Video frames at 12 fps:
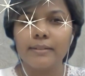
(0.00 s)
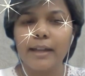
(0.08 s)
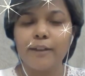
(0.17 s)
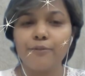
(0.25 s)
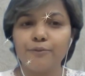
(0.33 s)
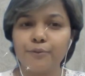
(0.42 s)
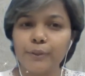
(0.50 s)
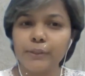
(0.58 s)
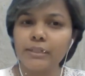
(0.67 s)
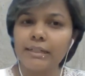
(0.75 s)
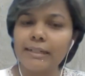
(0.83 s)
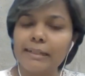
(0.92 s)
And
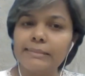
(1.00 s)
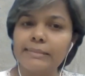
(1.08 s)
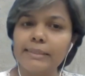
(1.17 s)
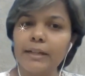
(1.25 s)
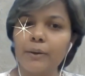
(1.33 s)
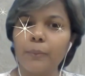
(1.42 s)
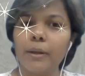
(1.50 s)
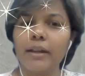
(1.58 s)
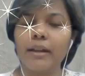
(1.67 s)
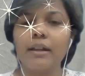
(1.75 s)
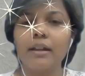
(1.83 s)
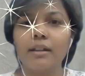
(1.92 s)
further cleansing
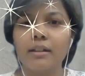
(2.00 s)
away